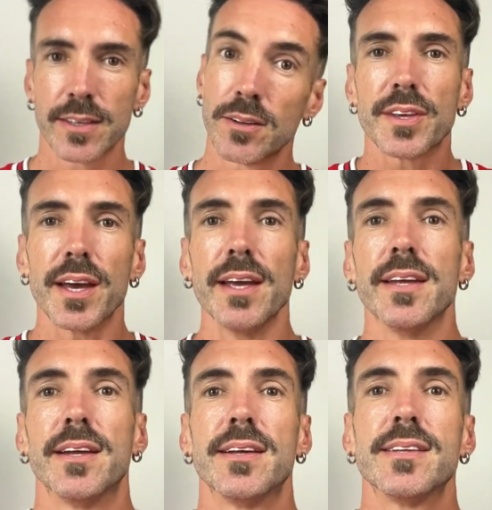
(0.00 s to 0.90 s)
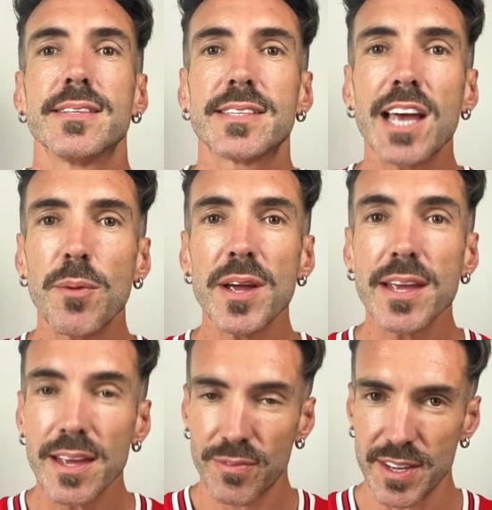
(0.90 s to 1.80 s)
Okay, tell me
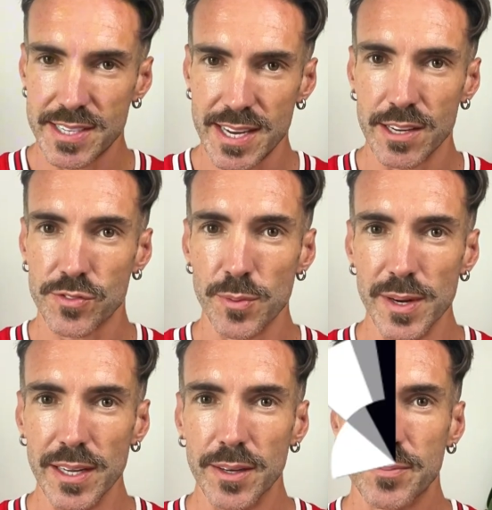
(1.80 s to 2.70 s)
if this sounds familiar.